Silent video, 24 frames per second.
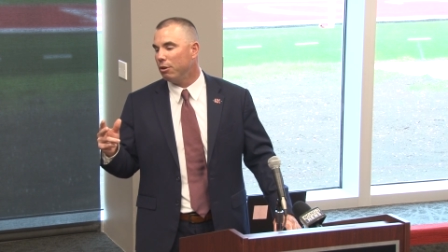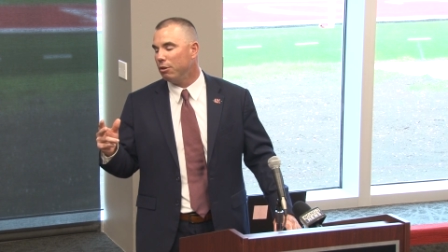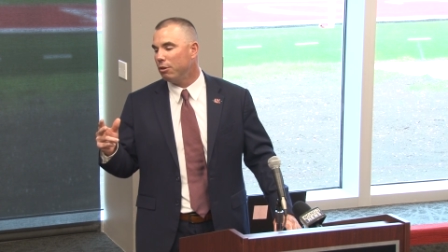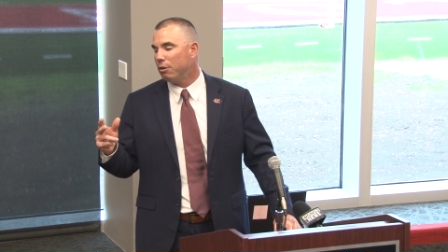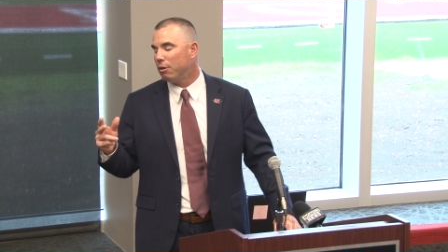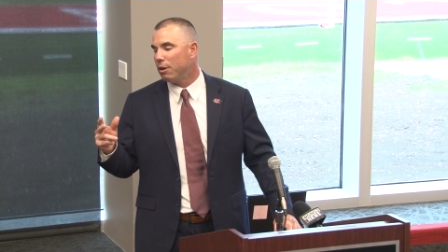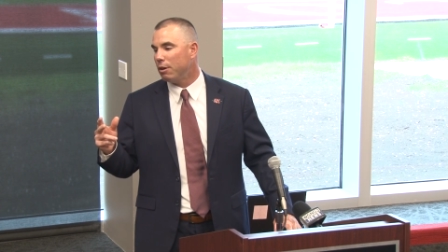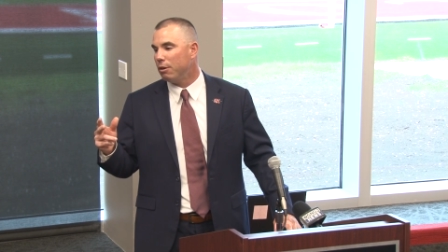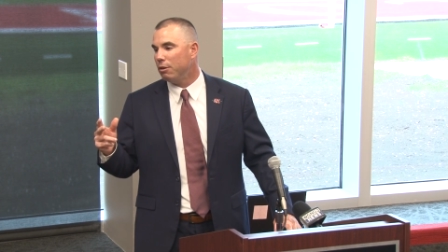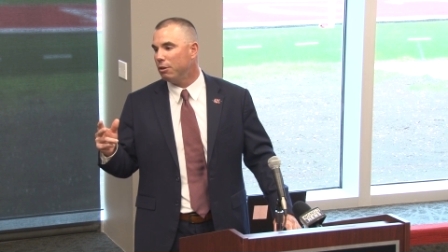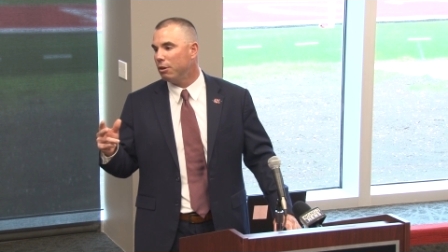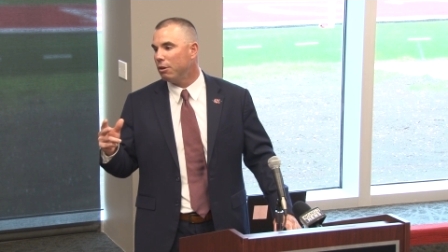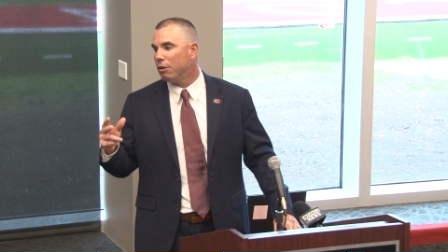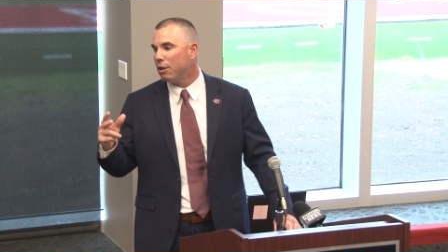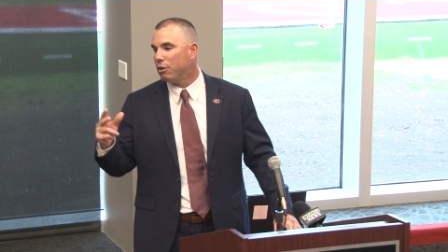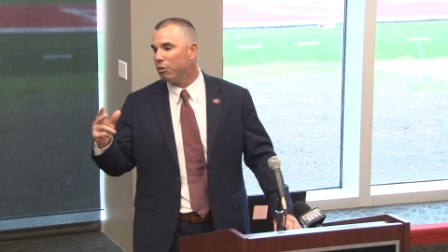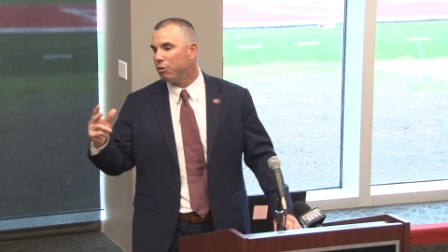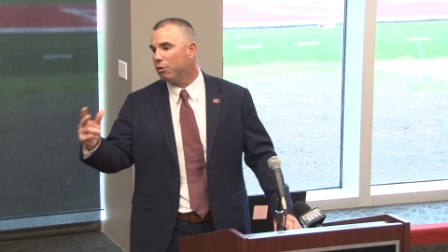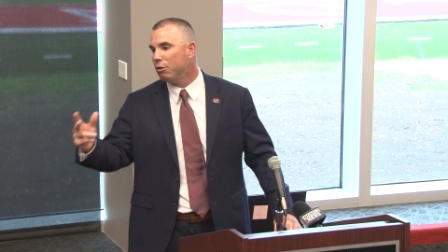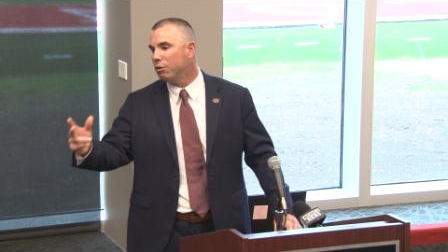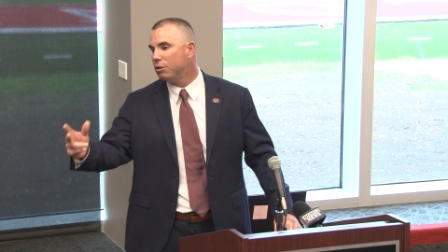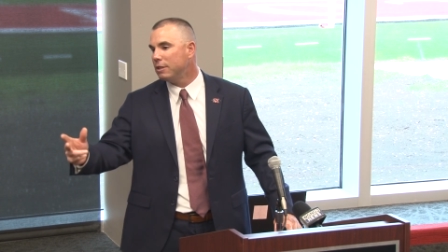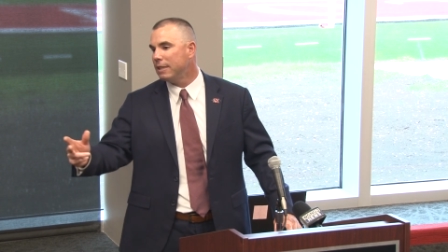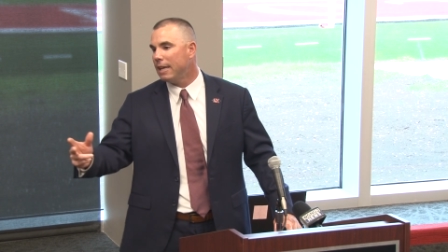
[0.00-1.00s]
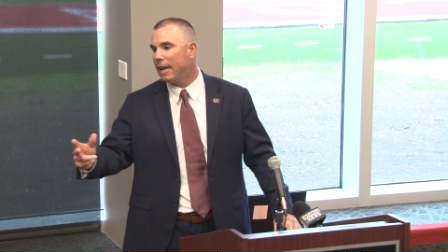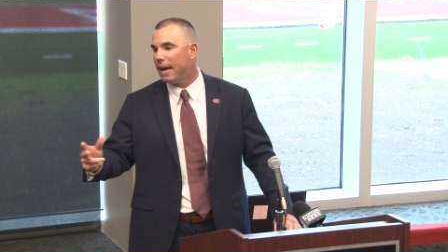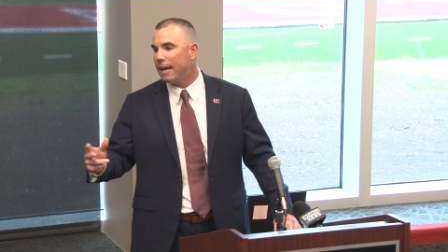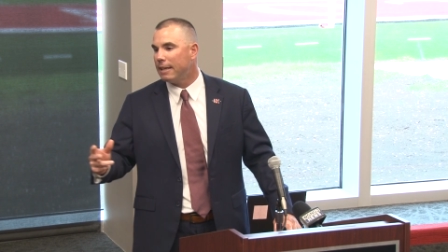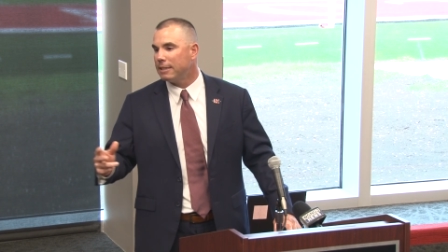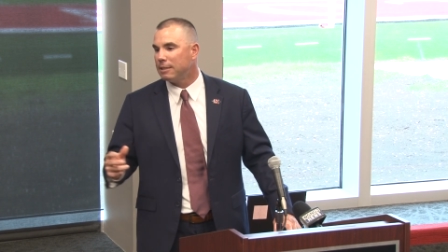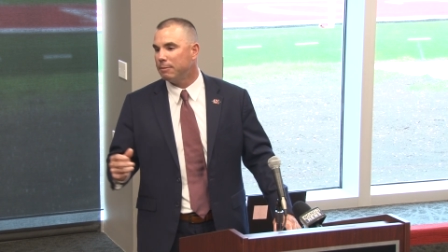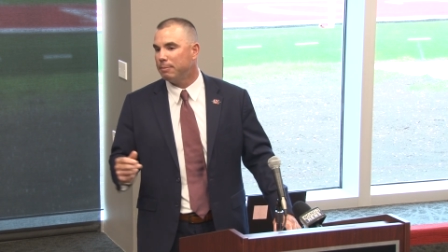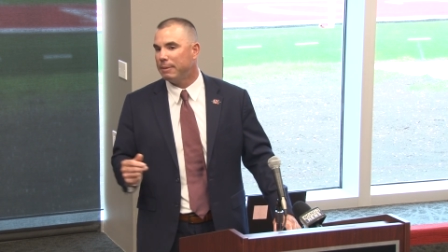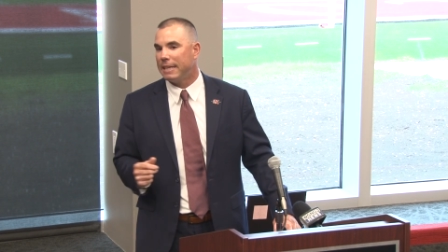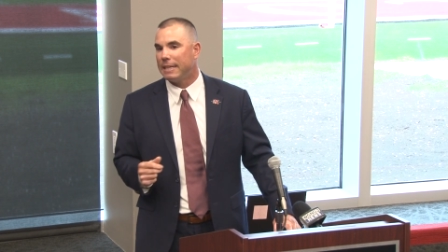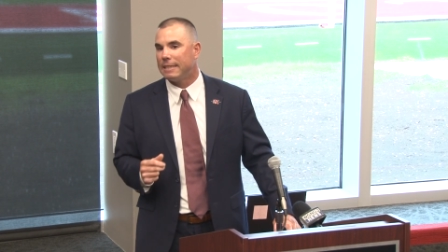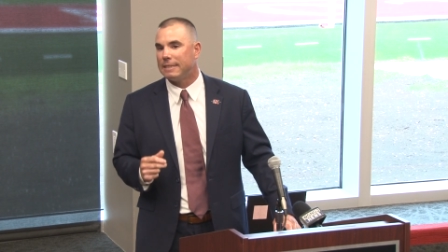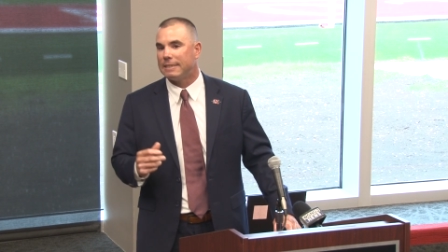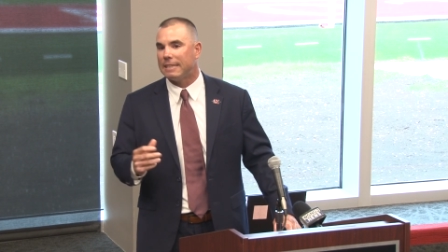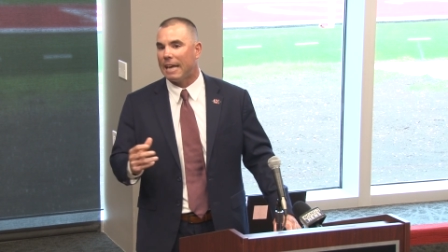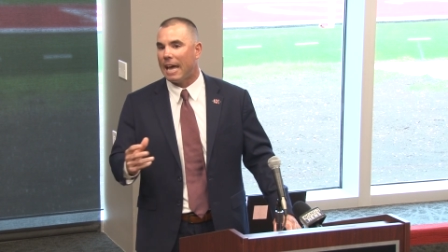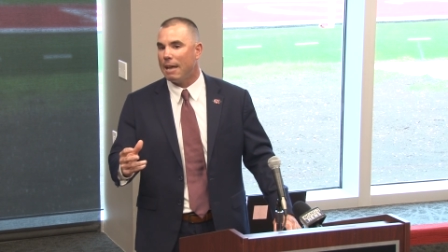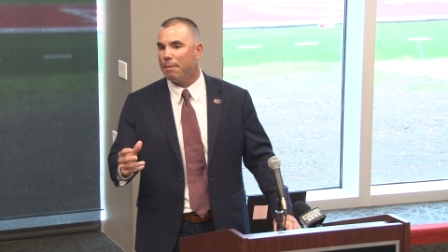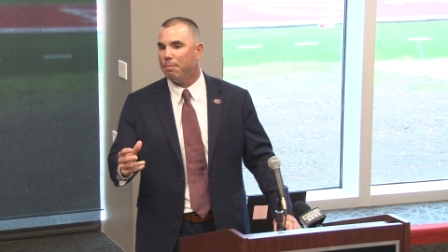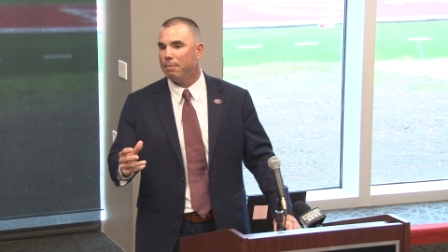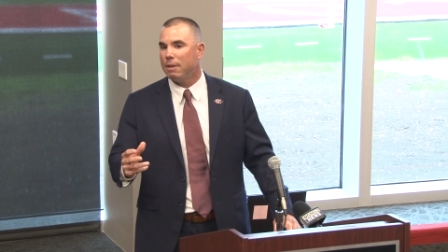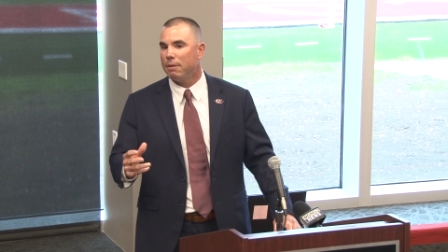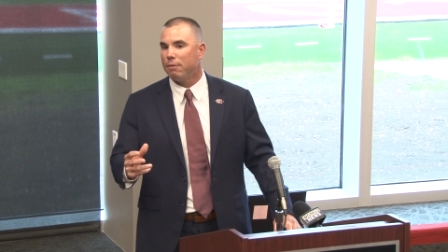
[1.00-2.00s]
your, your enthusiasm and
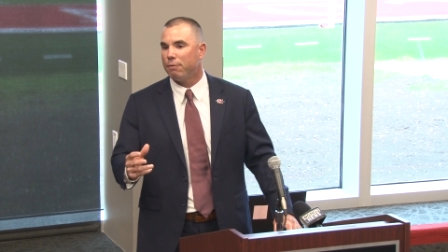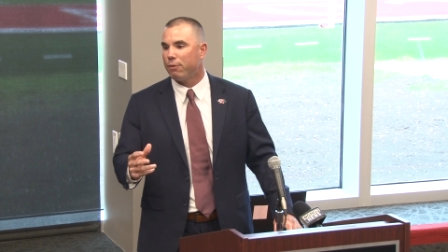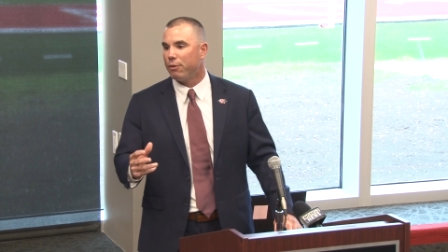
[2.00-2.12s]
excitement